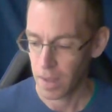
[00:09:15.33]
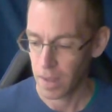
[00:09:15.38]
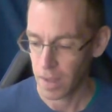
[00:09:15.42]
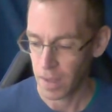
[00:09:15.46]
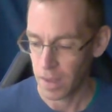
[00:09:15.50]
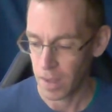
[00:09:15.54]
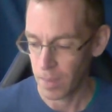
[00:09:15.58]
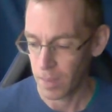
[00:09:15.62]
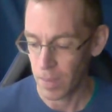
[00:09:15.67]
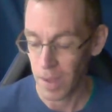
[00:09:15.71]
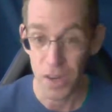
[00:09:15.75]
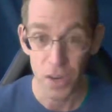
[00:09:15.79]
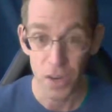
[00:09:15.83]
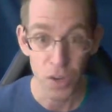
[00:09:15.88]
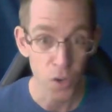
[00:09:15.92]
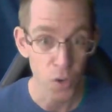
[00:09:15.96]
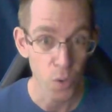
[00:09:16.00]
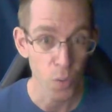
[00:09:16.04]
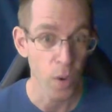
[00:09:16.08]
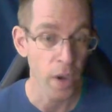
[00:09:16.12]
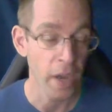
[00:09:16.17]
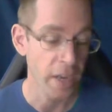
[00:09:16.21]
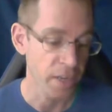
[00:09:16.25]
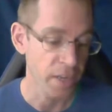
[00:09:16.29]
um, a new
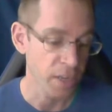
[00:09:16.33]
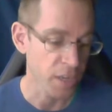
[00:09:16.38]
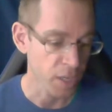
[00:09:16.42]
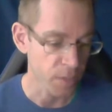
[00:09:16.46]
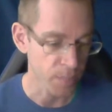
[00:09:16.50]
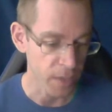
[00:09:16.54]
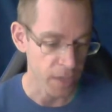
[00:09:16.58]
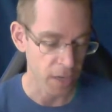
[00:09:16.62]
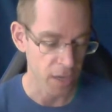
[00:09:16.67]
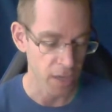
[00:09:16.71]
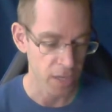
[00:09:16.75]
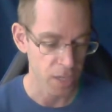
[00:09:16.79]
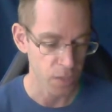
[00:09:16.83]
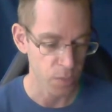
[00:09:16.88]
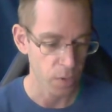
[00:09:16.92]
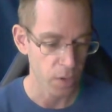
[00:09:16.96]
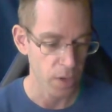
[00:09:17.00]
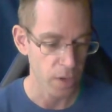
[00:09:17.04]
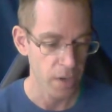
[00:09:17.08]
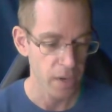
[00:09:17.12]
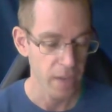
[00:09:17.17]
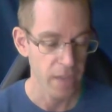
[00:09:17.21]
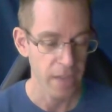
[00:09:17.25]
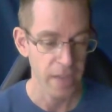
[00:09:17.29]
way just because
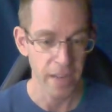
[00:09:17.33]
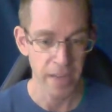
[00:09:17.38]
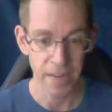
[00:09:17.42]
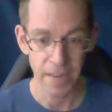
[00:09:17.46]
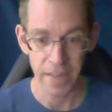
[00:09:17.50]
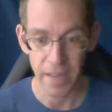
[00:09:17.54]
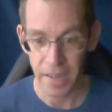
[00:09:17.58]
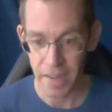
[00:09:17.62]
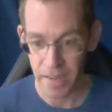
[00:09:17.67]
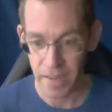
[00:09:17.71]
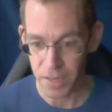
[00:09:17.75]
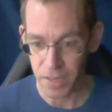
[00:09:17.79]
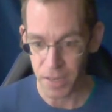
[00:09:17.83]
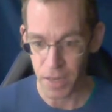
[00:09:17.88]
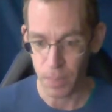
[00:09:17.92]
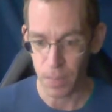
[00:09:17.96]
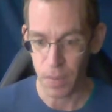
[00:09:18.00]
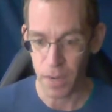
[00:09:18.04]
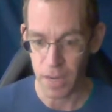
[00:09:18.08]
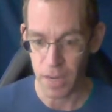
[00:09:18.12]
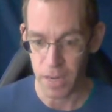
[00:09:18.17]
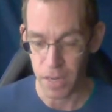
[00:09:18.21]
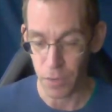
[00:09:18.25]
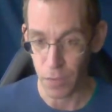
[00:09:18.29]
we're engaged in
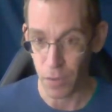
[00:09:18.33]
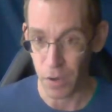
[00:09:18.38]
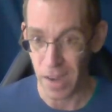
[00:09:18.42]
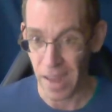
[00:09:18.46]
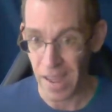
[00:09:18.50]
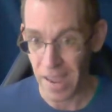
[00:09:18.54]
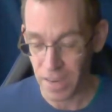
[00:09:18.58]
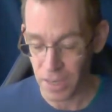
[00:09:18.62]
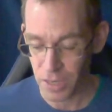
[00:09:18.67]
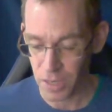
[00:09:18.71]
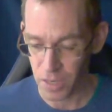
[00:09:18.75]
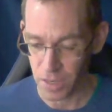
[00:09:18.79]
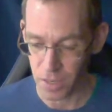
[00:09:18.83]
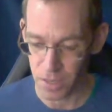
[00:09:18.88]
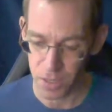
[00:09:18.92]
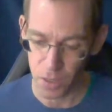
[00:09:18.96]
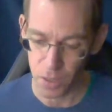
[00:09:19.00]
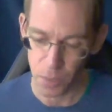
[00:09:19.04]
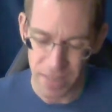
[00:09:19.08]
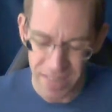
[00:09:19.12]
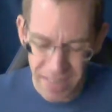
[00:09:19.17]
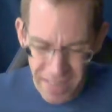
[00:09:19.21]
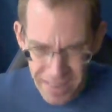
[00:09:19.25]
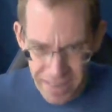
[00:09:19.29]
many different actions. So
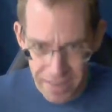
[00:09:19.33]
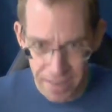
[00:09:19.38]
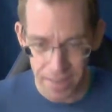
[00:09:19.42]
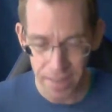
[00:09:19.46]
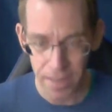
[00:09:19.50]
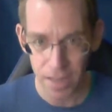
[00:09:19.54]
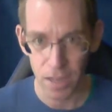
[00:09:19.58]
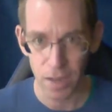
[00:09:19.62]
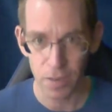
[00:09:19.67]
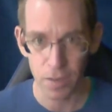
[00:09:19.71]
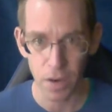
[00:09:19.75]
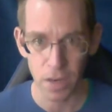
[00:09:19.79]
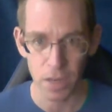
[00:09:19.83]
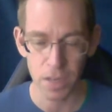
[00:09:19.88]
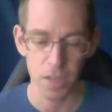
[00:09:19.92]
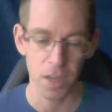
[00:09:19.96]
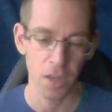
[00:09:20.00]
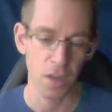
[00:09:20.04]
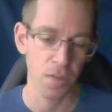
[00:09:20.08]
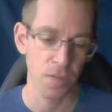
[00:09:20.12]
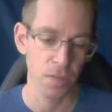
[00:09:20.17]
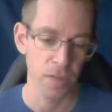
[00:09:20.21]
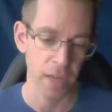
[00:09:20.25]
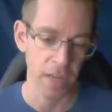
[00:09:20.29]
we tend to think of
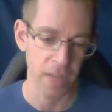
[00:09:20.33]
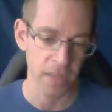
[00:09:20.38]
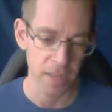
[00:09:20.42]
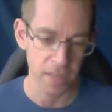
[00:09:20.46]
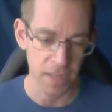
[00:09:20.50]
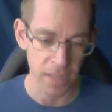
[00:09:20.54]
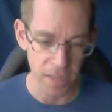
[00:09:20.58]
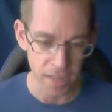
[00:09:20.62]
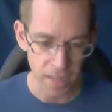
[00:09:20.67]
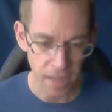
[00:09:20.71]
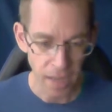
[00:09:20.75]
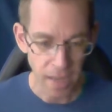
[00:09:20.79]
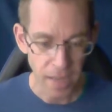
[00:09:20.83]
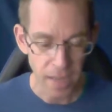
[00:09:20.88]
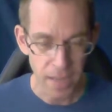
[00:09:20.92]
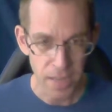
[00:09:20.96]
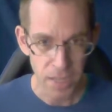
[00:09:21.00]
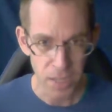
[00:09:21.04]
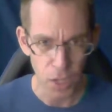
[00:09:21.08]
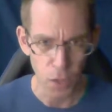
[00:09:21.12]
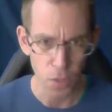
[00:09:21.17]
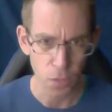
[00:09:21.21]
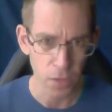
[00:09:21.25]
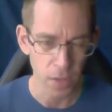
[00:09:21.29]
ourselves as these
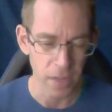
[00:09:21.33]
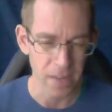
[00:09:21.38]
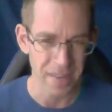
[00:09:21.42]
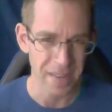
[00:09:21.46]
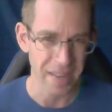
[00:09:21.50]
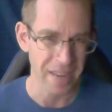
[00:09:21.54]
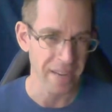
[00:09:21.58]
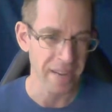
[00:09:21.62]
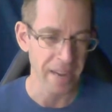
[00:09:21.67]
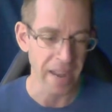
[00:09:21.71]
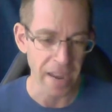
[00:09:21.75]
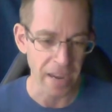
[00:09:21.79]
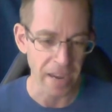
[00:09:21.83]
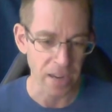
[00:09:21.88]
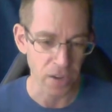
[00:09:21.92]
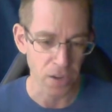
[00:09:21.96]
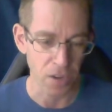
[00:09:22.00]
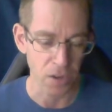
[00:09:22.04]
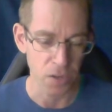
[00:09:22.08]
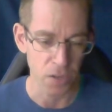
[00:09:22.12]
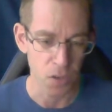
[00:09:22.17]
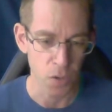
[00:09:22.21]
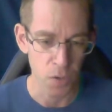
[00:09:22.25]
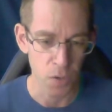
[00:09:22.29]
self-contained
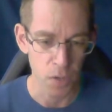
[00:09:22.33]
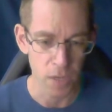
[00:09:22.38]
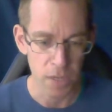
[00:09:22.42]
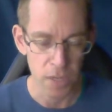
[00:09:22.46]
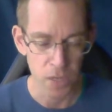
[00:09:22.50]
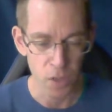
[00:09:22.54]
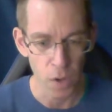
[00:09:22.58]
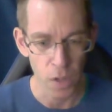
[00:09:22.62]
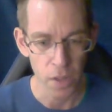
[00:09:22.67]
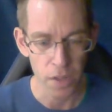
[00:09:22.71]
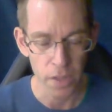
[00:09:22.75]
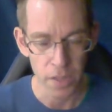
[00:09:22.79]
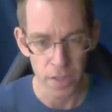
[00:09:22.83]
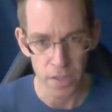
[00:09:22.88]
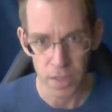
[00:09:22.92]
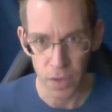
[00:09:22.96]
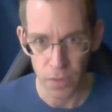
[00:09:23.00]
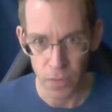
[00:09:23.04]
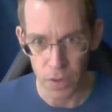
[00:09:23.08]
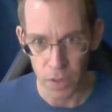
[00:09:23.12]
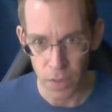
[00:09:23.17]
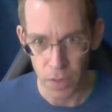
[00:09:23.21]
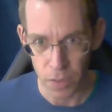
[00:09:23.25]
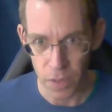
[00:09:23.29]
actors who can do all these
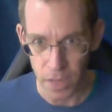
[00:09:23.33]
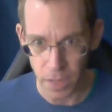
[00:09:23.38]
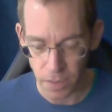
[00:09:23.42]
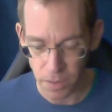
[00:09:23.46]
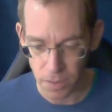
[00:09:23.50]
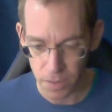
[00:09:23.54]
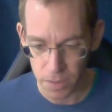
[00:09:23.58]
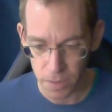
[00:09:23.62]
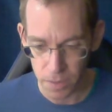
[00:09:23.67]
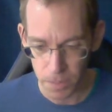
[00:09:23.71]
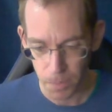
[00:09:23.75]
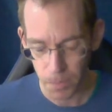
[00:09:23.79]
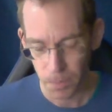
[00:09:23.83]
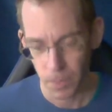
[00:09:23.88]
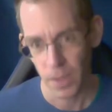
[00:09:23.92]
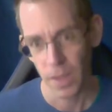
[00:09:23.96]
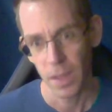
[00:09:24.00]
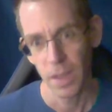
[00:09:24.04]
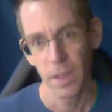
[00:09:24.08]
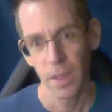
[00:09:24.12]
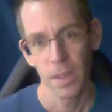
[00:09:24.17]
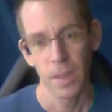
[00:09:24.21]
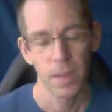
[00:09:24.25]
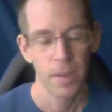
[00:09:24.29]
different things.
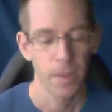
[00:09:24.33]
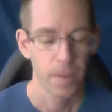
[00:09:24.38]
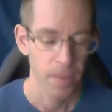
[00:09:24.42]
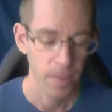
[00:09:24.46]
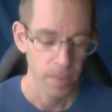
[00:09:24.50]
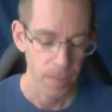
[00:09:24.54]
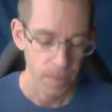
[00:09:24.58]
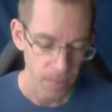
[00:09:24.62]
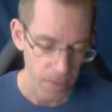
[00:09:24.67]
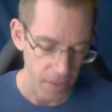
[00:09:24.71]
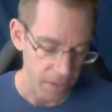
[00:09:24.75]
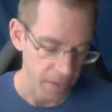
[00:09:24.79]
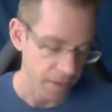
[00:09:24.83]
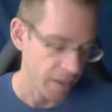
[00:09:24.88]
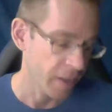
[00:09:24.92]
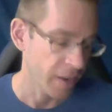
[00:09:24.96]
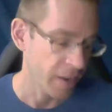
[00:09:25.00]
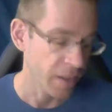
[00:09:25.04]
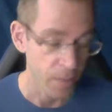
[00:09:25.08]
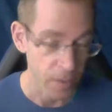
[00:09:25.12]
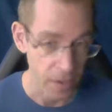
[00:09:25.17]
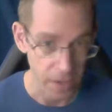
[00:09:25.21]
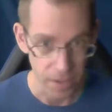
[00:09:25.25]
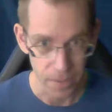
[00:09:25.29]
But
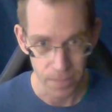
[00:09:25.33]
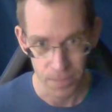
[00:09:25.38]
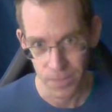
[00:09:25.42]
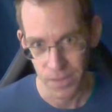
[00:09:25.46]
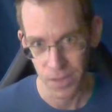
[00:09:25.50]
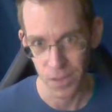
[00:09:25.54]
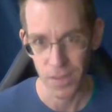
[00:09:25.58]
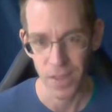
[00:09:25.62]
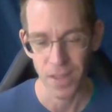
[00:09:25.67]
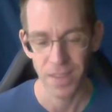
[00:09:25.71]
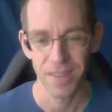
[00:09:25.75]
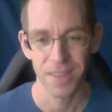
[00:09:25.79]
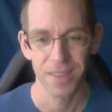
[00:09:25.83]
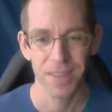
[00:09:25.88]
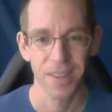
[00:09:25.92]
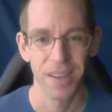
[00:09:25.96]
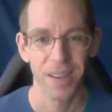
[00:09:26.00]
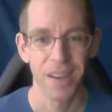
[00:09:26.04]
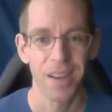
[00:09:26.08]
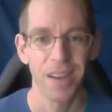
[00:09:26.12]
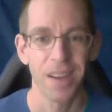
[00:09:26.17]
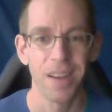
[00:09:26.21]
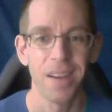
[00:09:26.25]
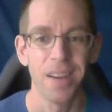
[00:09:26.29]
anyway, so that's
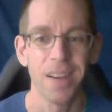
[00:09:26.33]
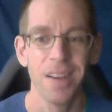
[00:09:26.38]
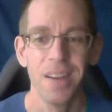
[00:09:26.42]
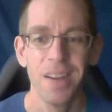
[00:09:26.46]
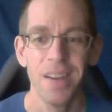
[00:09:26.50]
uh,